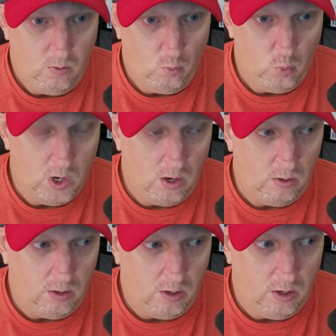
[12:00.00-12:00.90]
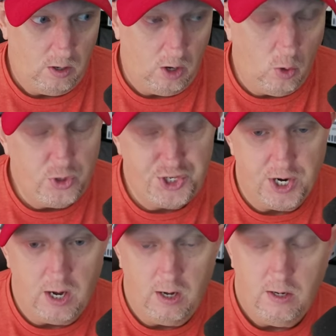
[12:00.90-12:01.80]
Well,
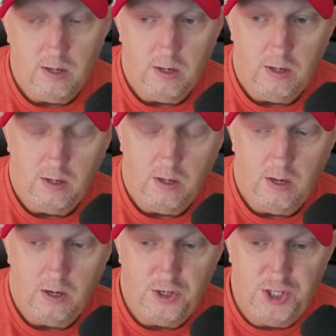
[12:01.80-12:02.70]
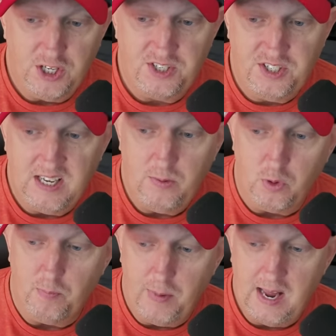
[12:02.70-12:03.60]
Osha just did
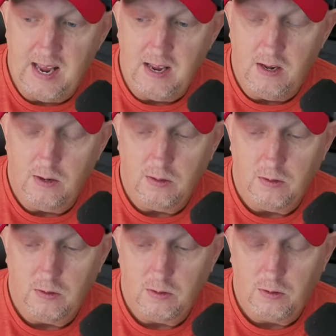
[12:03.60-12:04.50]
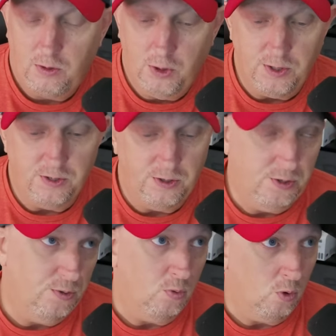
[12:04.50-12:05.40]
what Mae couldn't
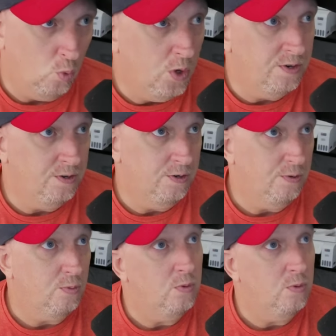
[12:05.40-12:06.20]
do or wouldn't do.